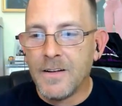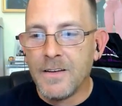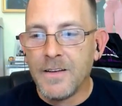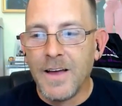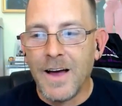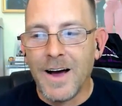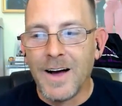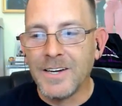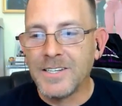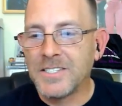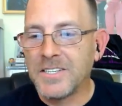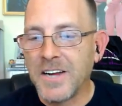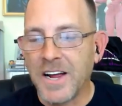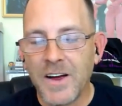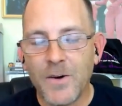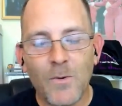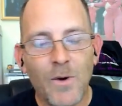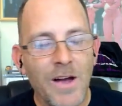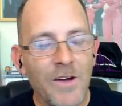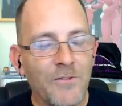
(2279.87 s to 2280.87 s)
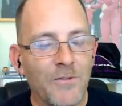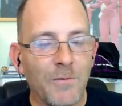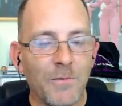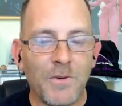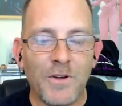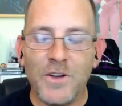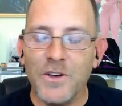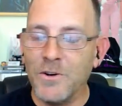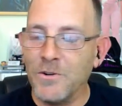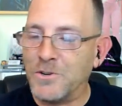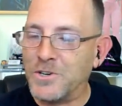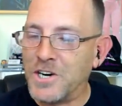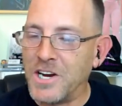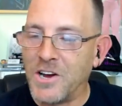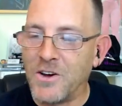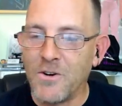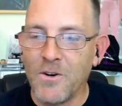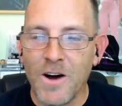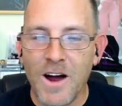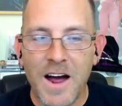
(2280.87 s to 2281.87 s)
Yeah, I stay away from Gucci
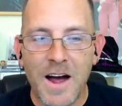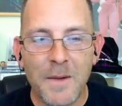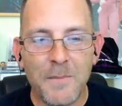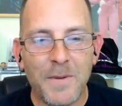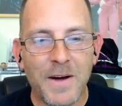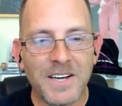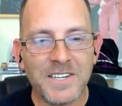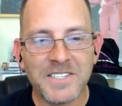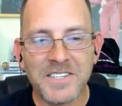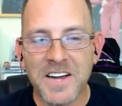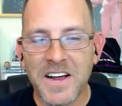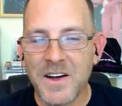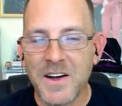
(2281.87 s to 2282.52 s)
crap. I stay